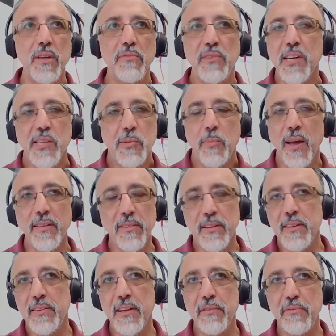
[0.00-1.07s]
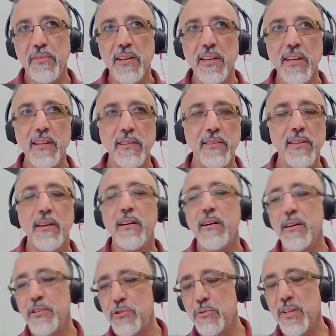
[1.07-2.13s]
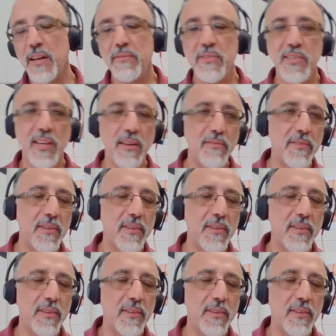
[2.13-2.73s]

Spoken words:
If they spend it, they feel guilty. Oh, I should have saved.